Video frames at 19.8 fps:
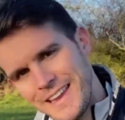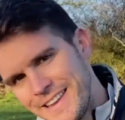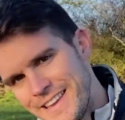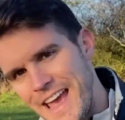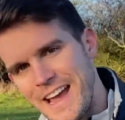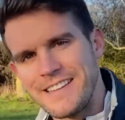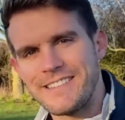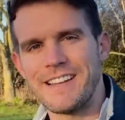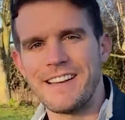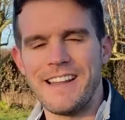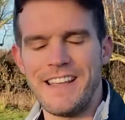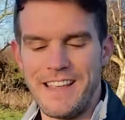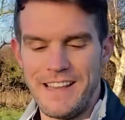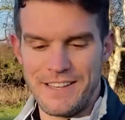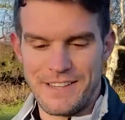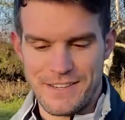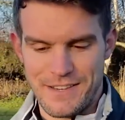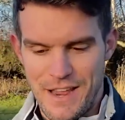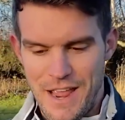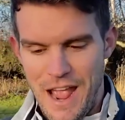get to
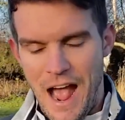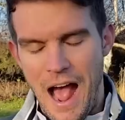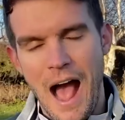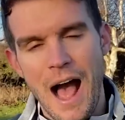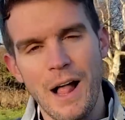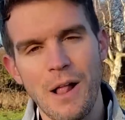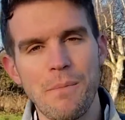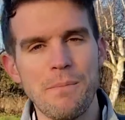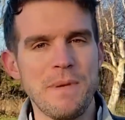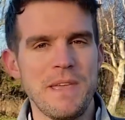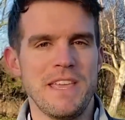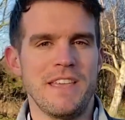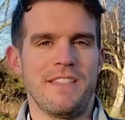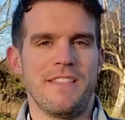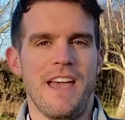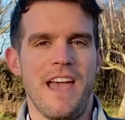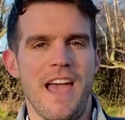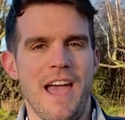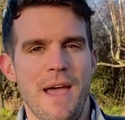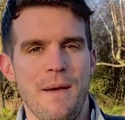Leeds, I'll meet you
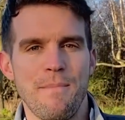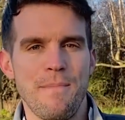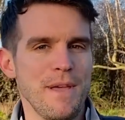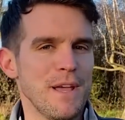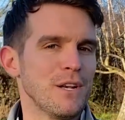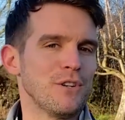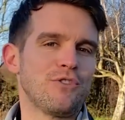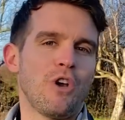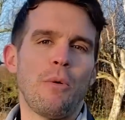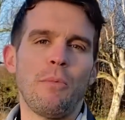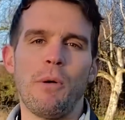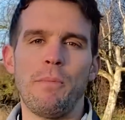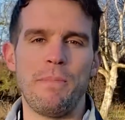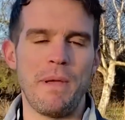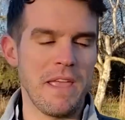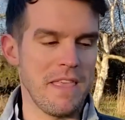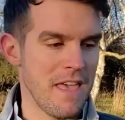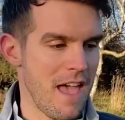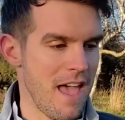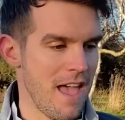there, me and Tom will
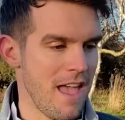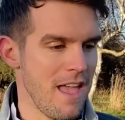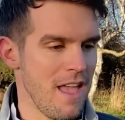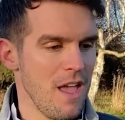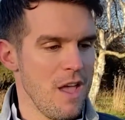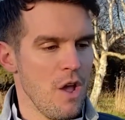be there,